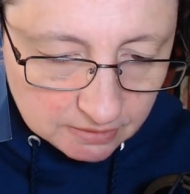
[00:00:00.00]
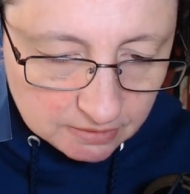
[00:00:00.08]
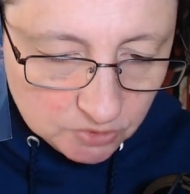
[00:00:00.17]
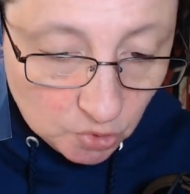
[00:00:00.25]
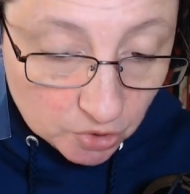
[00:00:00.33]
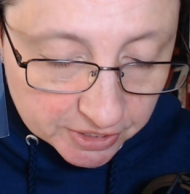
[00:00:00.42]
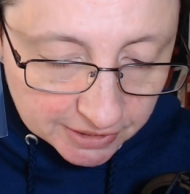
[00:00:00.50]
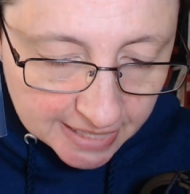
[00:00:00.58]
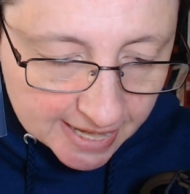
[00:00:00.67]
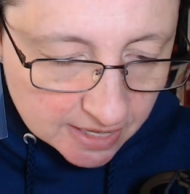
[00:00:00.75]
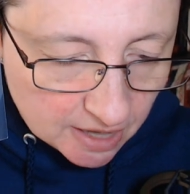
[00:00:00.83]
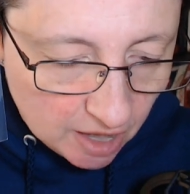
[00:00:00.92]
North
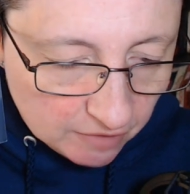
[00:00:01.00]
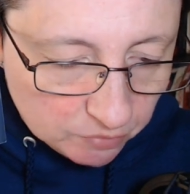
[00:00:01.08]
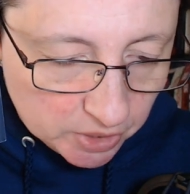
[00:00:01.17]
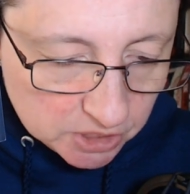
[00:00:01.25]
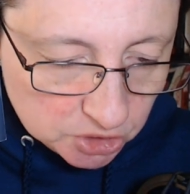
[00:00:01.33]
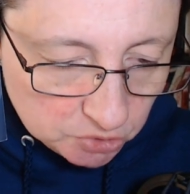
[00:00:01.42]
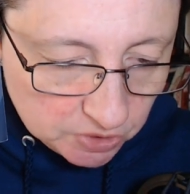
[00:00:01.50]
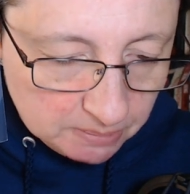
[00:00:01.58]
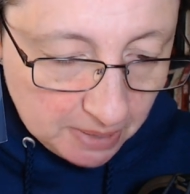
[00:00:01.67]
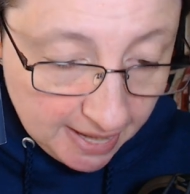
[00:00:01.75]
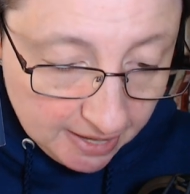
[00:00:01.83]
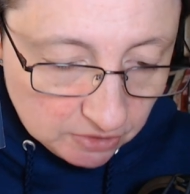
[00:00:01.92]
Atlantic convoy duty
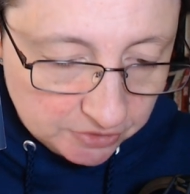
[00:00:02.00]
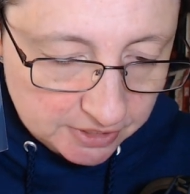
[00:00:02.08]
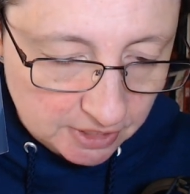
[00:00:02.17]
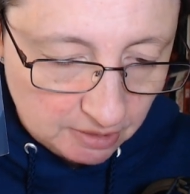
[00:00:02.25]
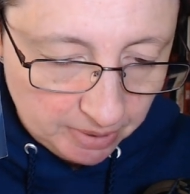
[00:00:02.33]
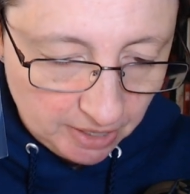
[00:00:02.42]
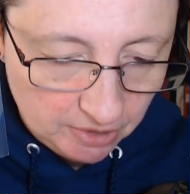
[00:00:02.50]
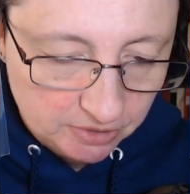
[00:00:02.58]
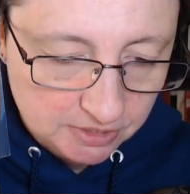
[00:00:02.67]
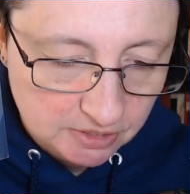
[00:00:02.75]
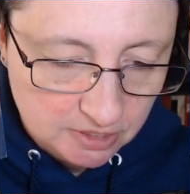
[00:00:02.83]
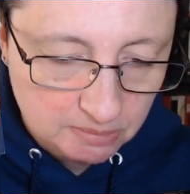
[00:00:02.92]
pales in
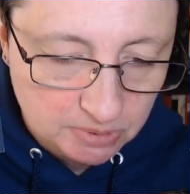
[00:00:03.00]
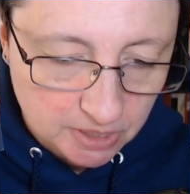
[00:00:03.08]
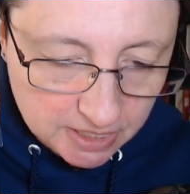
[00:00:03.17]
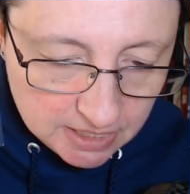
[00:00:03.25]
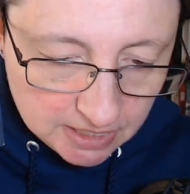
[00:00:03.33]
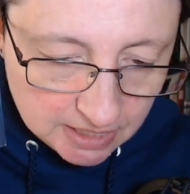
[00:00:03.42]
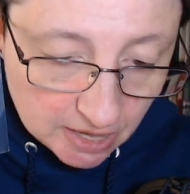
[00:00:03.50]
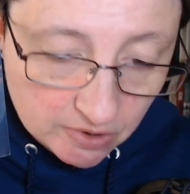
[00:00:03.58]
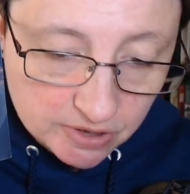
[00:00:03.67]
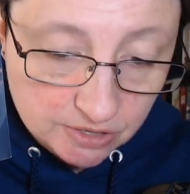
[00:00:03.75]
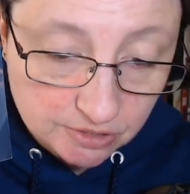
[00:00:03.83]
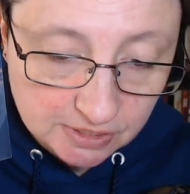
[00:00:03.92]
comparison to the bloody
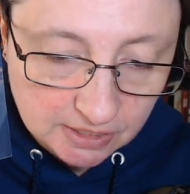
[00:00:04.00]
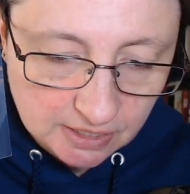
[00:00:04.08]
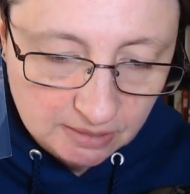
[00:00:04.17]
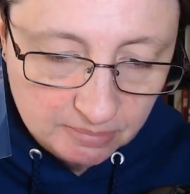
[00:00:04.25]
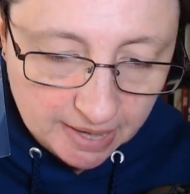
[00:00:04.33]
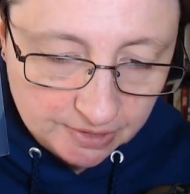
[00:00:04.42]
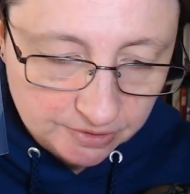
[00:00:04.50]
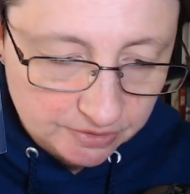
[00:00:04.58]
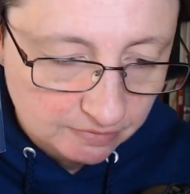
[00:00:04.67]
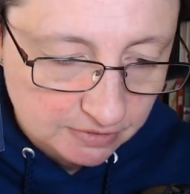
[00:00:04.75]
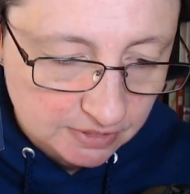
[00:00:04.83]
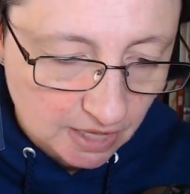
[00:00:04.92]
carrier sinking battles
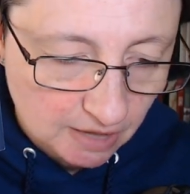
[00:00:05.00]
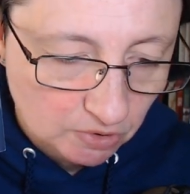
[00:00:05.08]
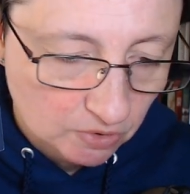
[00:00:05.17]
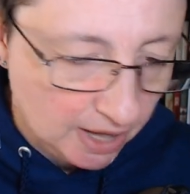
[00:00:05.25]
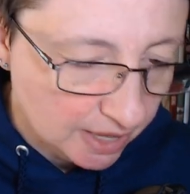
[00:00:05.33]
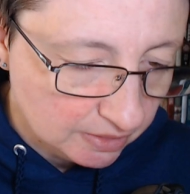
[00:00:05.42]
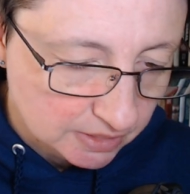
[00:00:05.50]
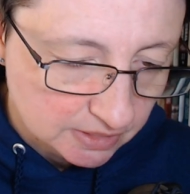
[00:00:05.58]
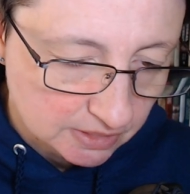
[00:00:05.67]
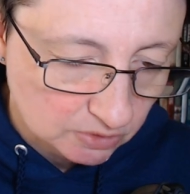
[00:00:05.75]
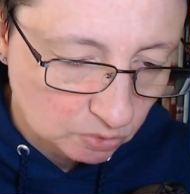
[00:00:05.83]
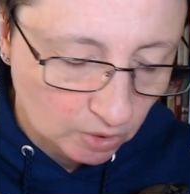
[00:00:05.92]
of Savo Island
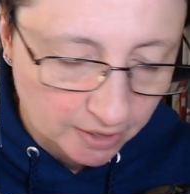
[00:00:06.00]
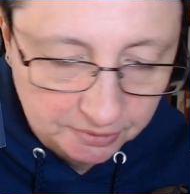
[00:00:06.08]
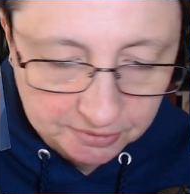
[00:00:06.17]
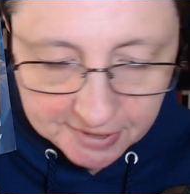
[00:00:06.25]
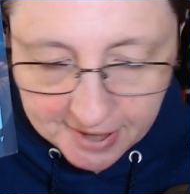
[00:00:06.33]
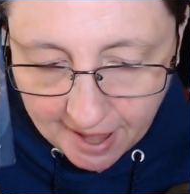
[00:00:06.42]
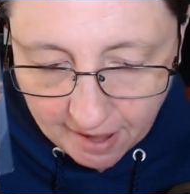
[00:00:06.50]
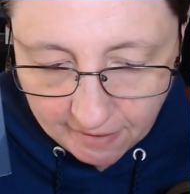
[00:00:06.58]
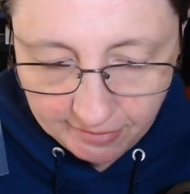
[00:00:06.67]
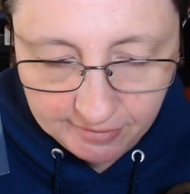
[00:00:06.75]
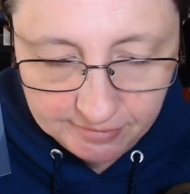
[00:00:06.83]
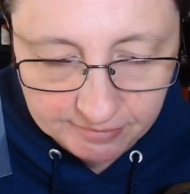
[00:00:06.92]
and
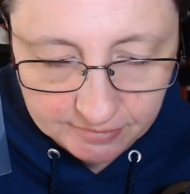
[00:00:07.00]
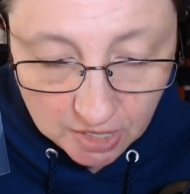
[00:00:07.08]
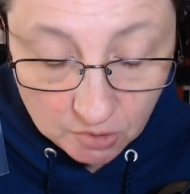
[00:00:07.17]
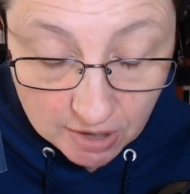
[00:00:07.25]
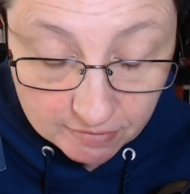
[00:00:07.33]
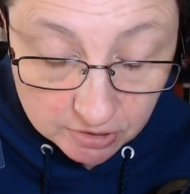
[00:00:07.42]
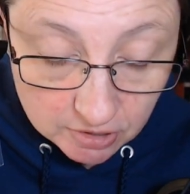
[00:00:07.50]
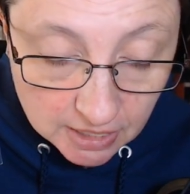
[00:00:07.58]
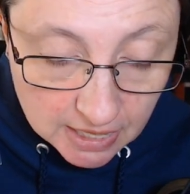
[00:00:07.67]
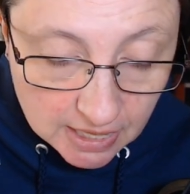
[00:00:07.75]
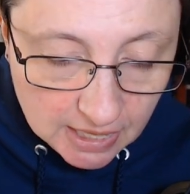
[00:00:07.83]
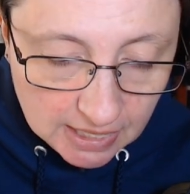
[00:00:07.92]
Guadalcanal. However,
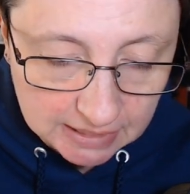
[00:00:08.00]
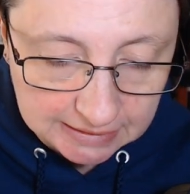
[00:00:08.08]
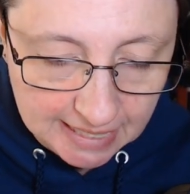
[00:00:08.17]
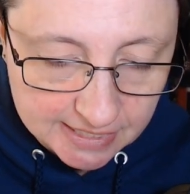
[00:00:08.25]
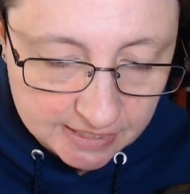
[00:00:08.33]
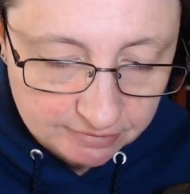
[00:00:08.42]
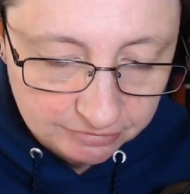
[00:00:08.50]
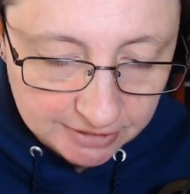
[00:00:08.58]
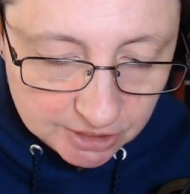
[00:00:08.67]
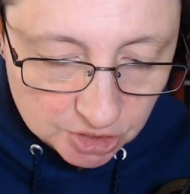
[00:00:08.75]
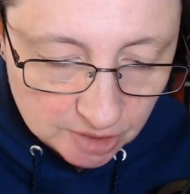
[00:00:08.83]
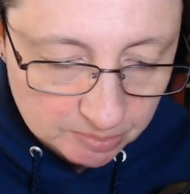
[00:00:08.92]
Atlantic
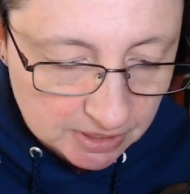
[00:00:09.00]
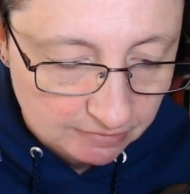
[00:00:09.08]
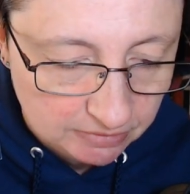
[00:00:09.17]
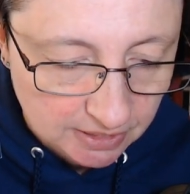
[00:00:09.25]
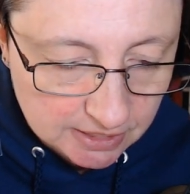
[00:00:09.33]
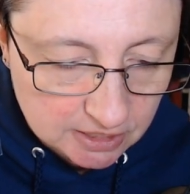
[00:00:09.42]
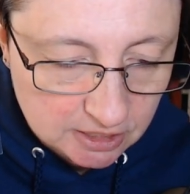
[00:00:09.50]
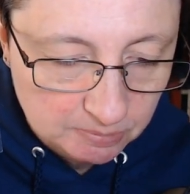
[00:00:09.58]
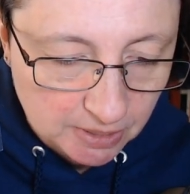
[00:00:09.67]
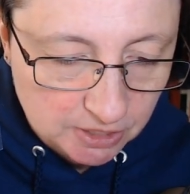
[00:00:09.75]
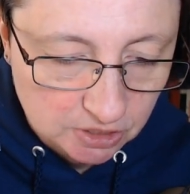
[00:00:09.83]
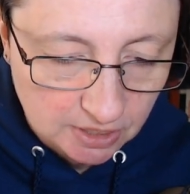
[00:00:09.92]
fleet ships have led to
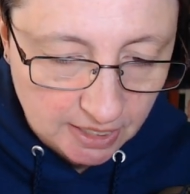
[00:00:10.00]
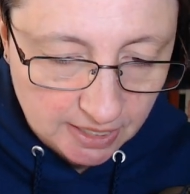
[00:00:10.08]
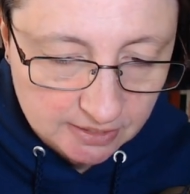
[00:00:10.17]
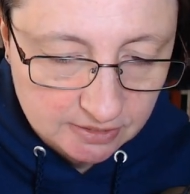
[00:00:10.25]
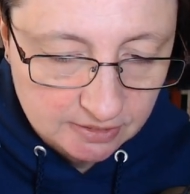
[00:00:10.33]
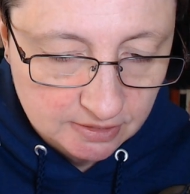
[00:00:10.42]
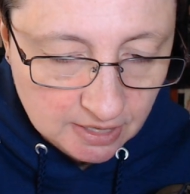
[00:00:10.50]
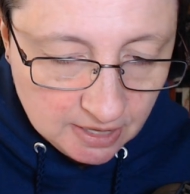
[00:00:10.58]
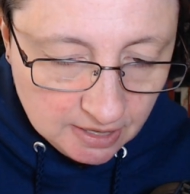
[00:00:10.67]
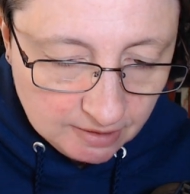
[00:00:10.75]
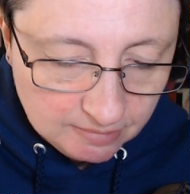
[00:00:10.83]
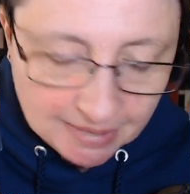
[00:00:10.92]
specialize
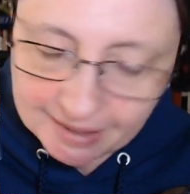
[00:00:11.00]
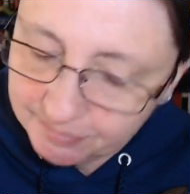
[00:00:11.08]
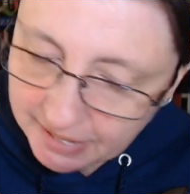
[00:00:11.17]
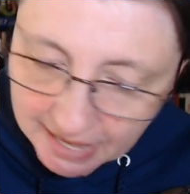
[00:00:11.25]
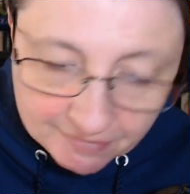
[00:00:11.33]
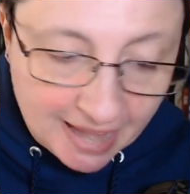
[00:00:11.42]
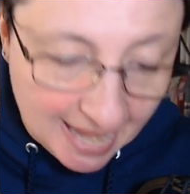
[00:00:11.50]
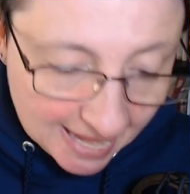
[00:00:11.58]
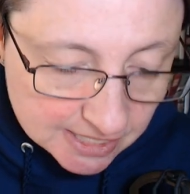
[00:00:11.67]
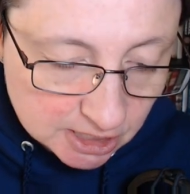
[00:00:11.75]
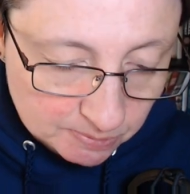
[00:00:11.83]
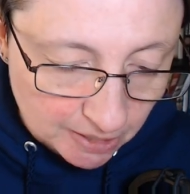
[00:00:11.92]
have had
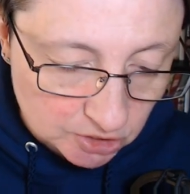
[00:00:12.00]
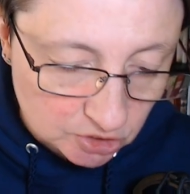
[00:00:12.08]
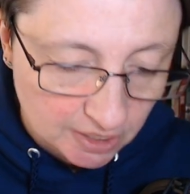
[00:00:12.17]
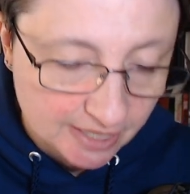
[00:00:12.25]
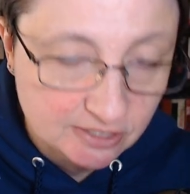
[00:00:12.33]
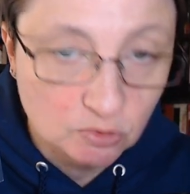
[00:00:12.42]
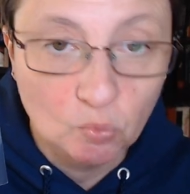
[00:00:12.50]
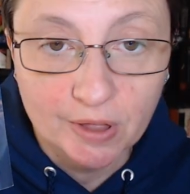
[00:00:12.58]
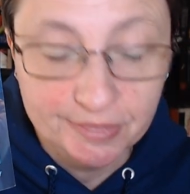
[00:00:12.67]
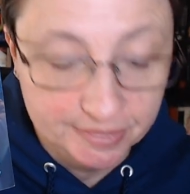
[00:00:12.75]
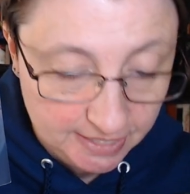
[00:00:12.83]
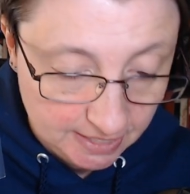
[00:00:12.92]
to specialize in
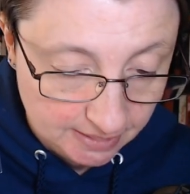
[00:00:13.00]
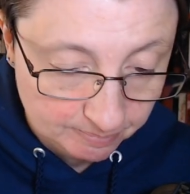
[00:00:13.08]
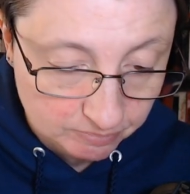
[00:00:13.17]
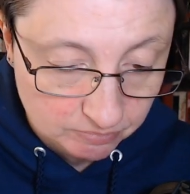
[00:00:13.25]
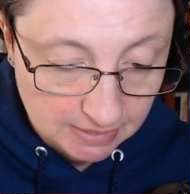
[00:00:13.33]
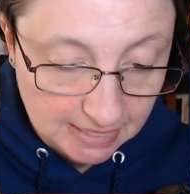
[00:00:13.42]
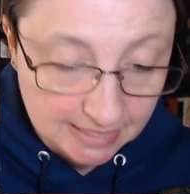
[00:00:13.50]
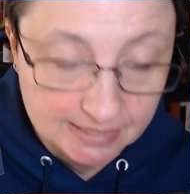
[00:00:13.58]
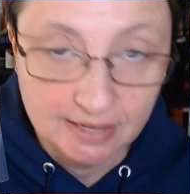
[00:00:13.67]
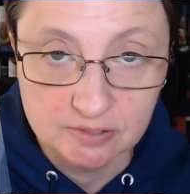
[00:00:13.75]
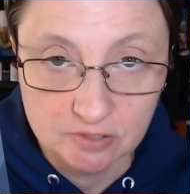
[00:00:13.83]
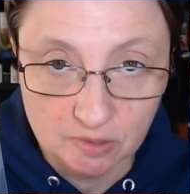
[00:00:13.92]
one thing,
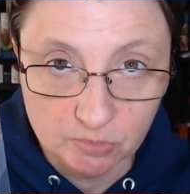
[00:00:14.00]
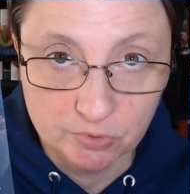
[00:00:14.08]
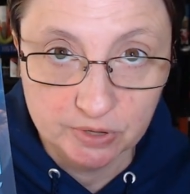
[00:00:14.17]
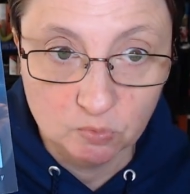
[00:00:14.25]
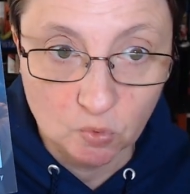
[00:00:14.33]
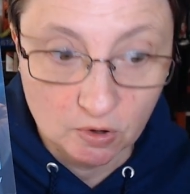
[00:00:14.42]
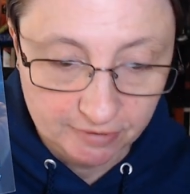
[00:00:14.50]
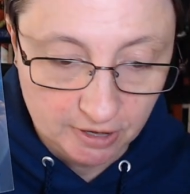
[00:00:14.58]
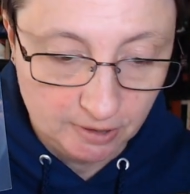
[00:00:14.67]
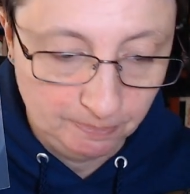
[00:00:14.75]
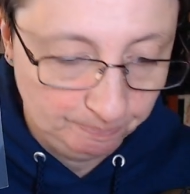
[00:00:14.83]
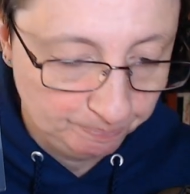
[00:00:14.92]
anti-submarine warfare.